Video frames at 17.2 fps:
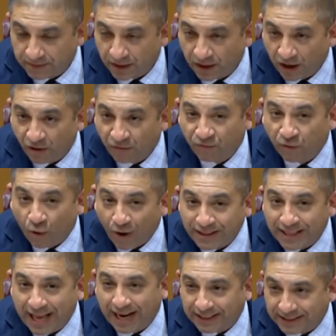
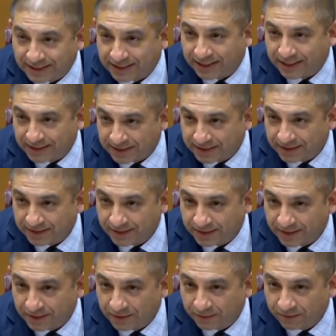Avoid that instinct.
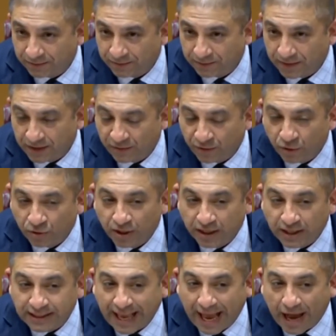If you
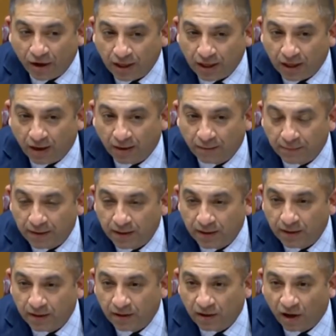look at the outcome
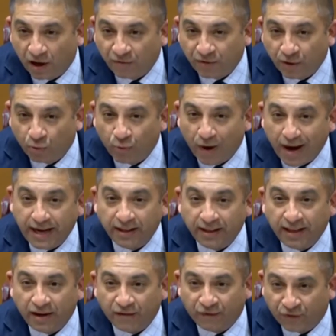of the
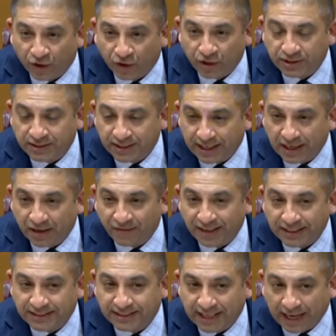regulate first,
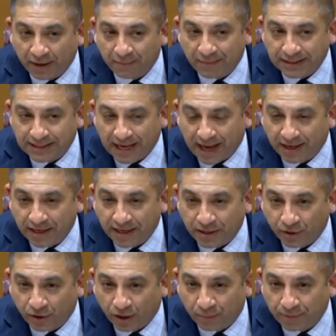innovate second mentality in
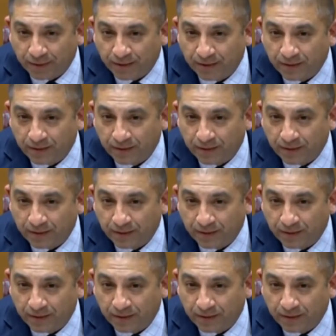Europe,